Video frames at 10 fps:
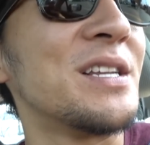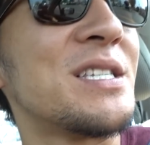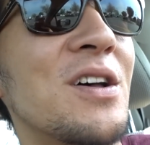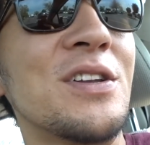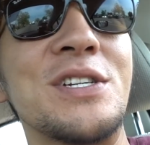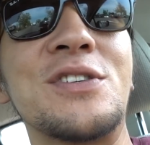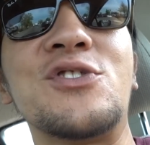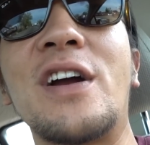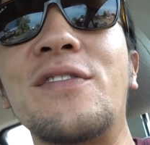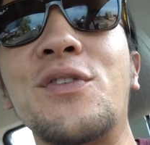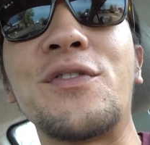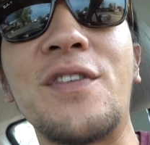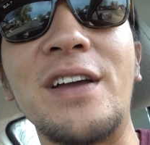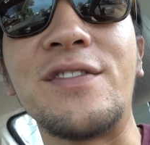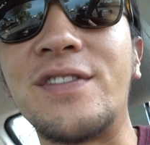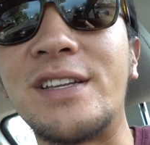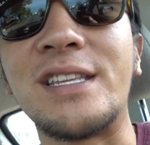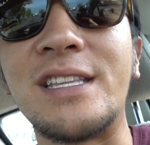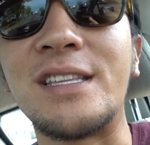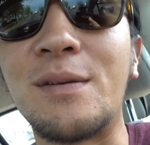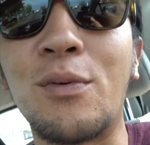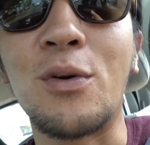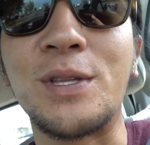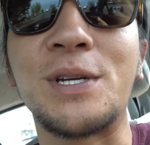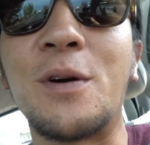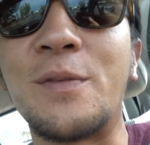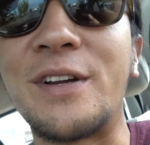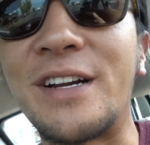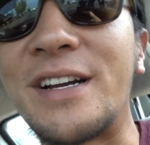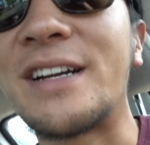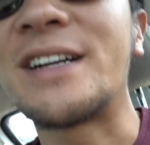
nostalgic to drive through Fife and the, Port of Tacoma here.